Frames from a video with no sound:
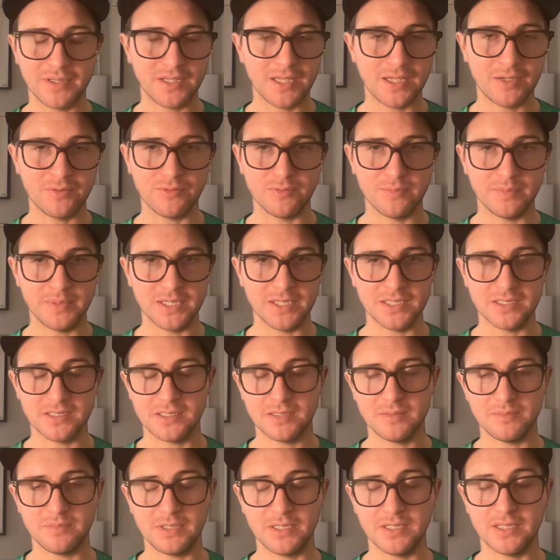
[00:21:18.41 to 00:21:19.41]
then would be
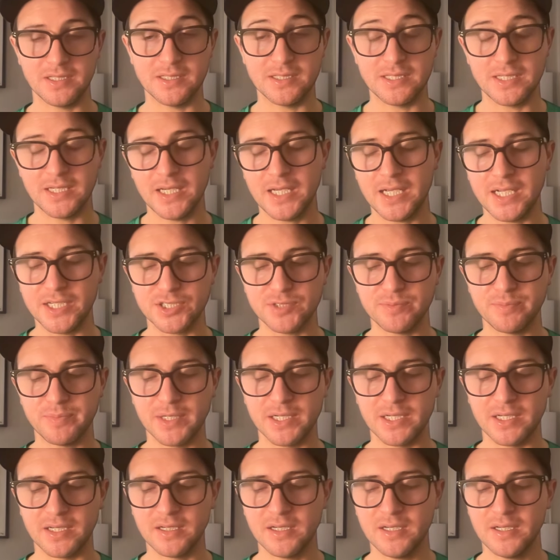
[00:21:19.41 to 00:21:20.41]
to be the DH, but